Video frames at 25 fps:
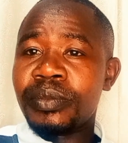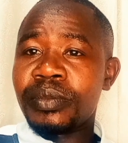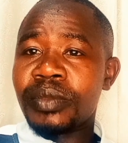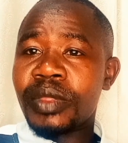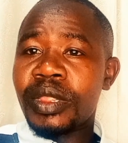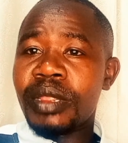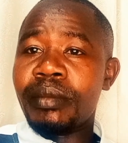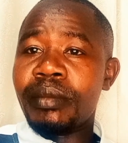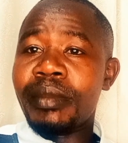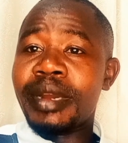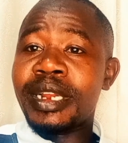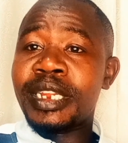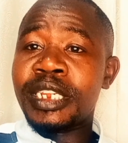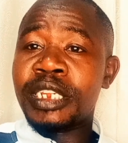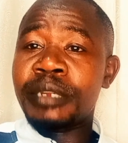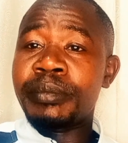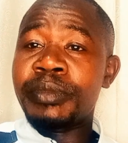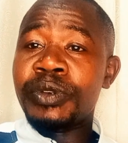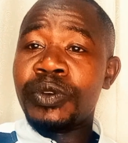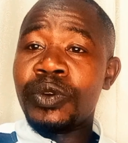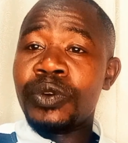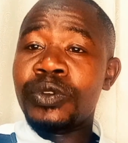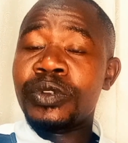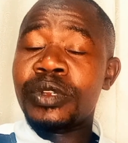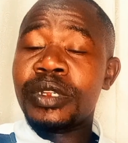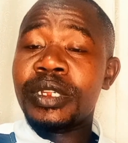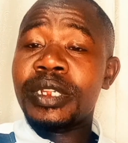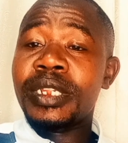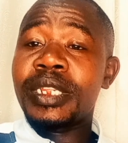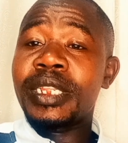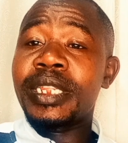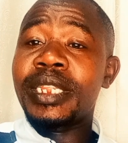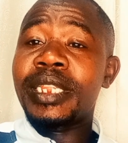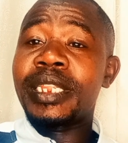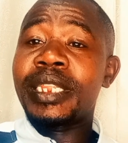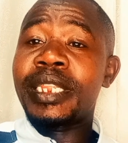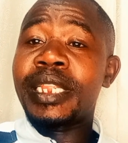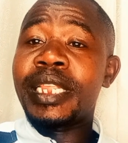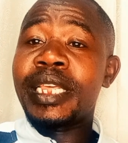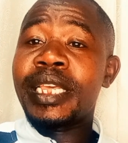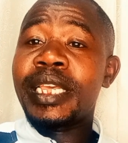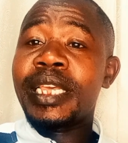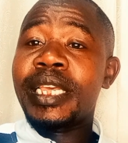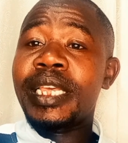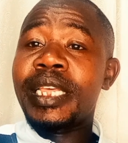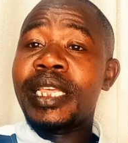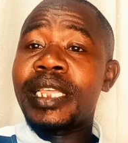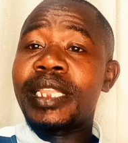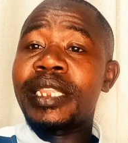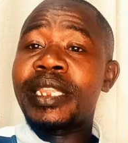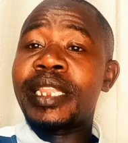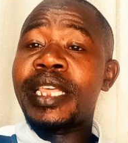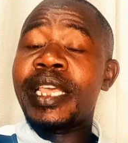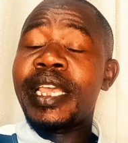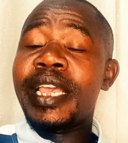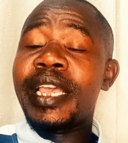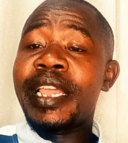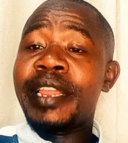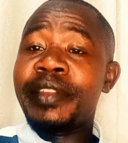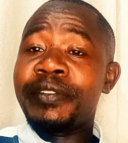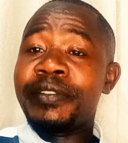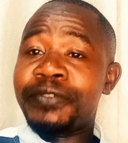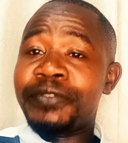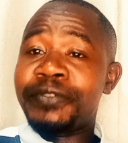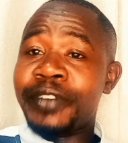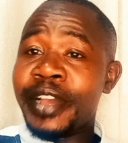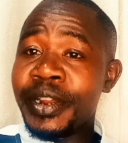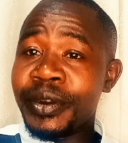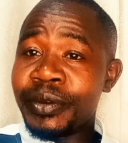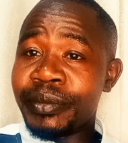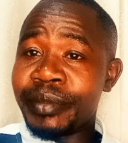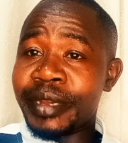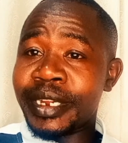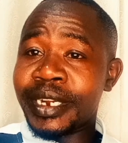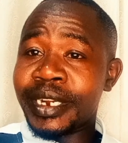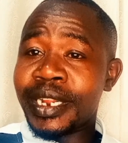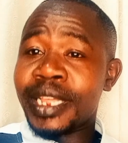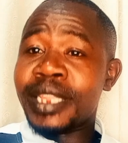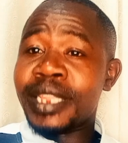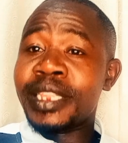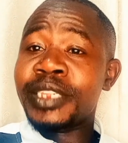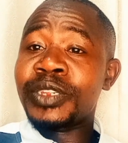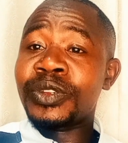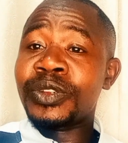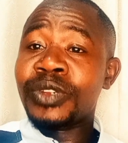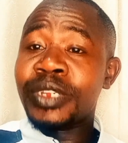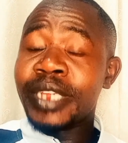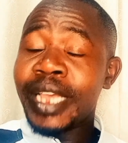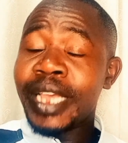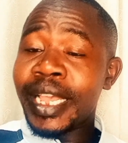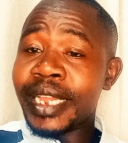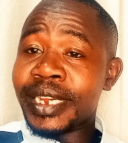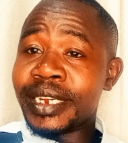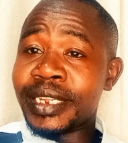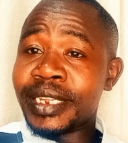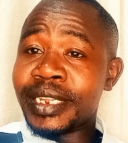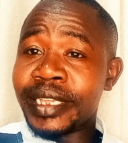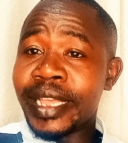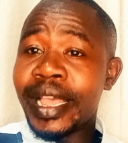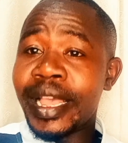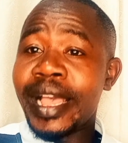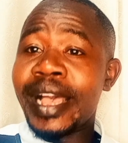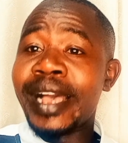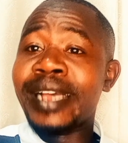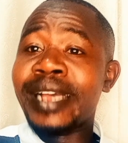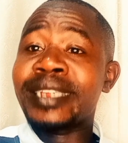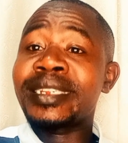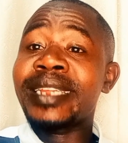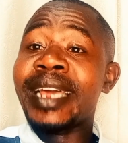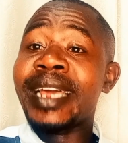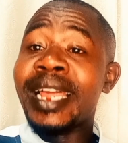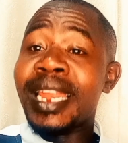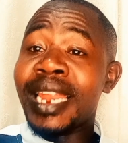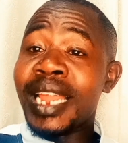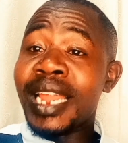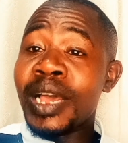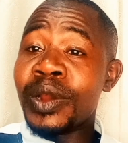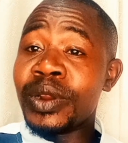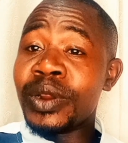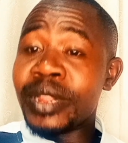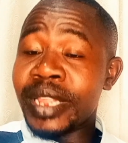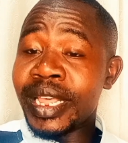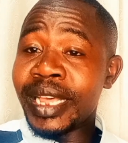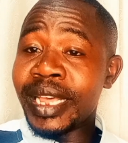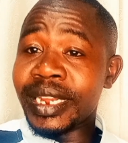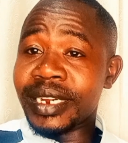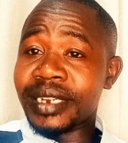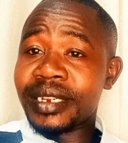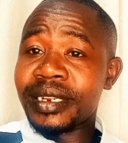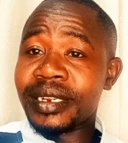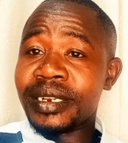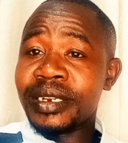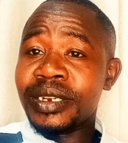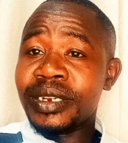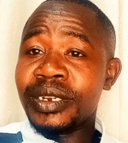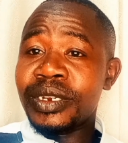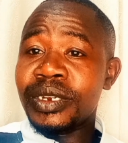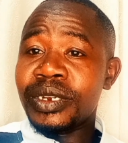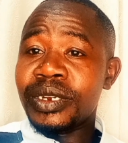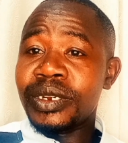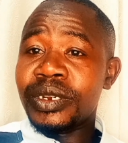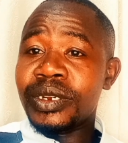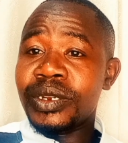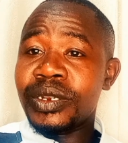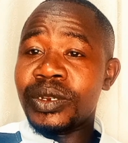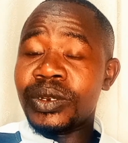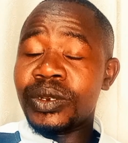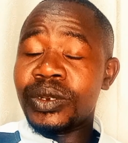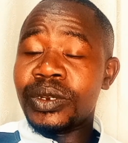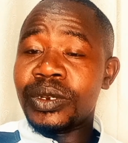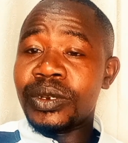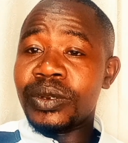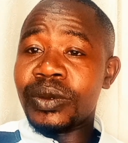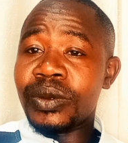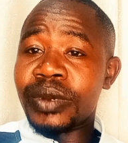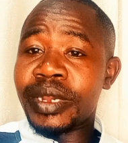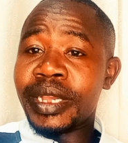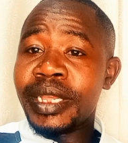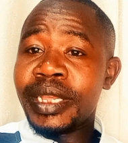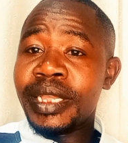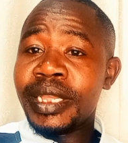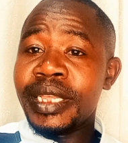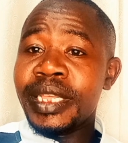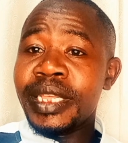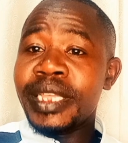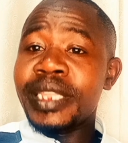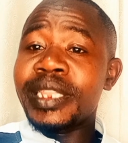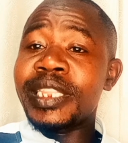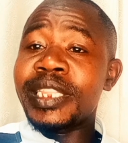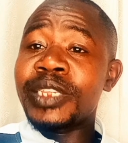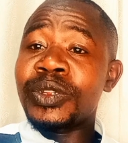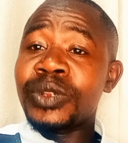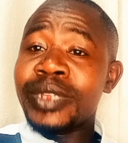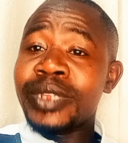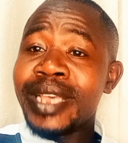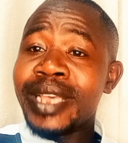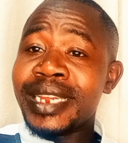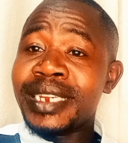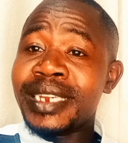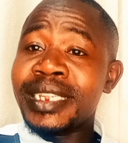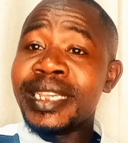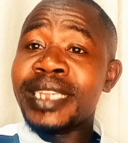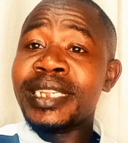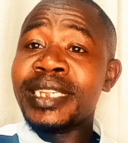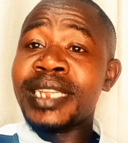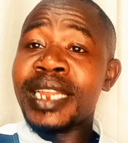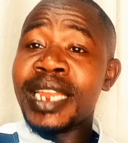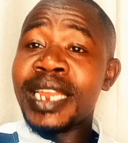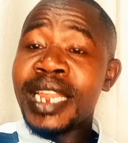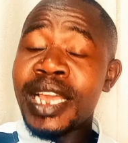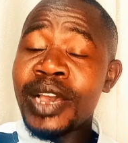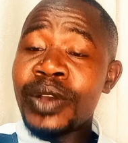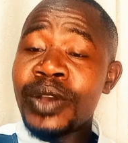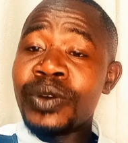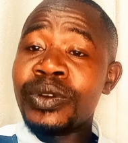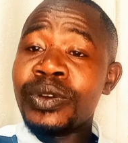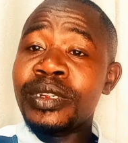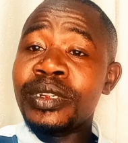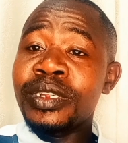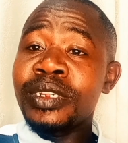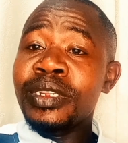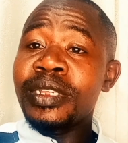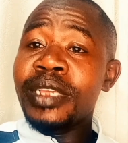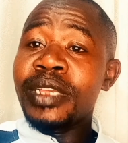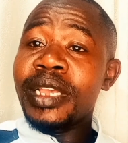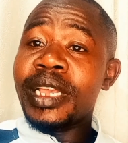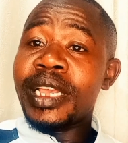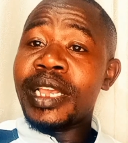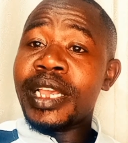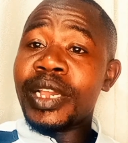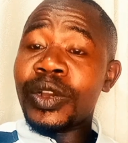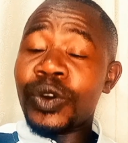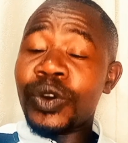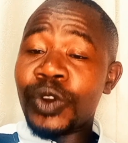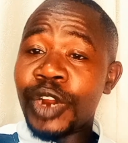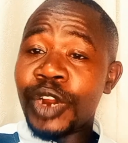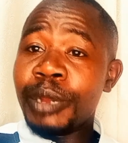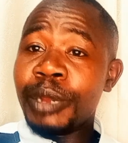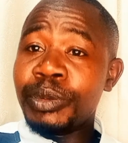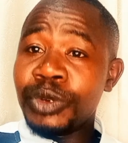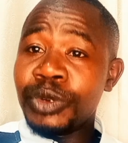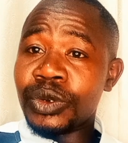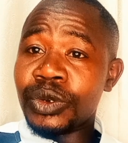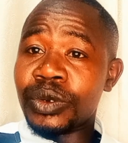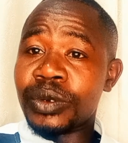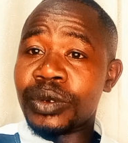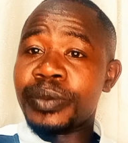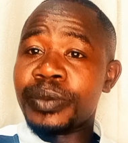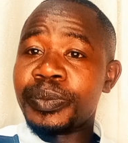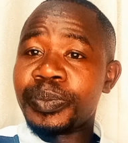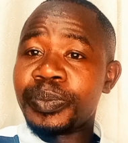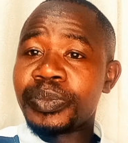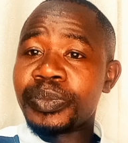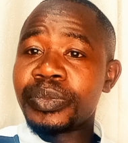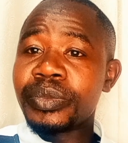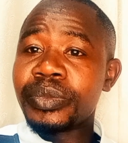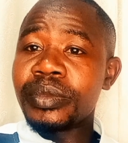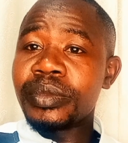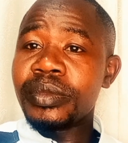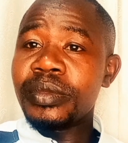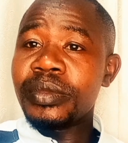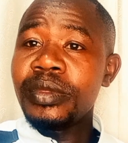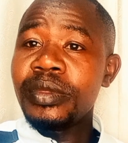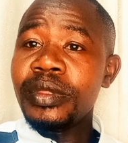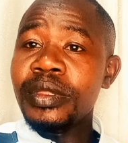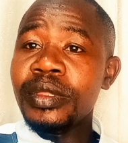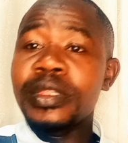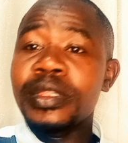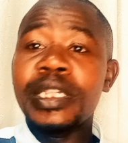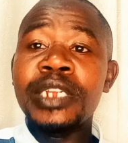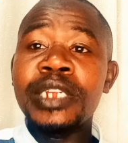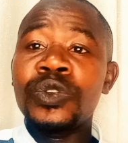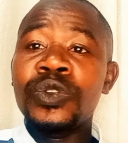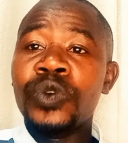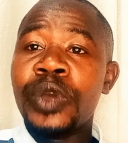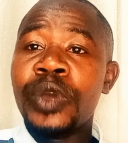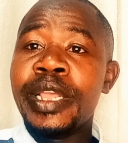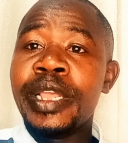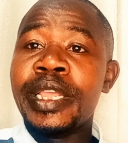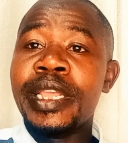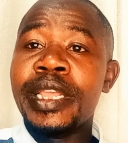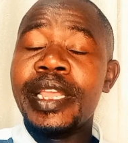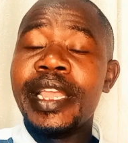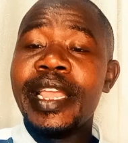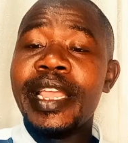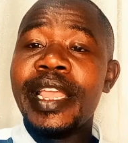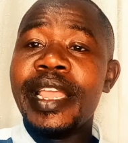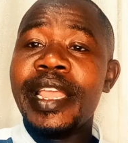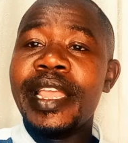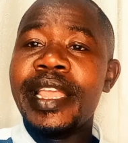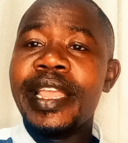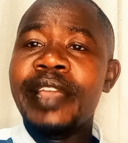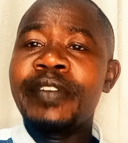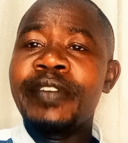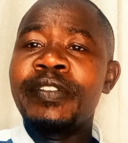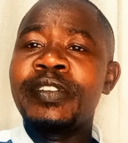but it's because the environment and the society has allowed that. Okay? The society has allowed corruption. That's why every